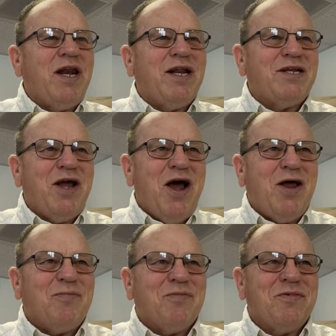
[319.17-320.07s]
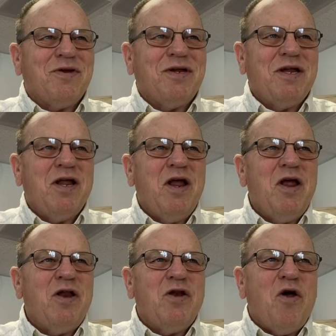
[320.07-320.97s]
at a time.
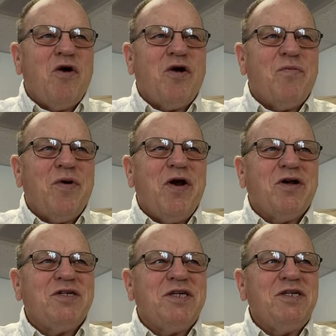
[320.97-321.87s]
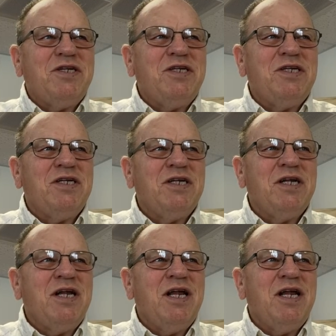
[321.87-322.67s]
No comparisons.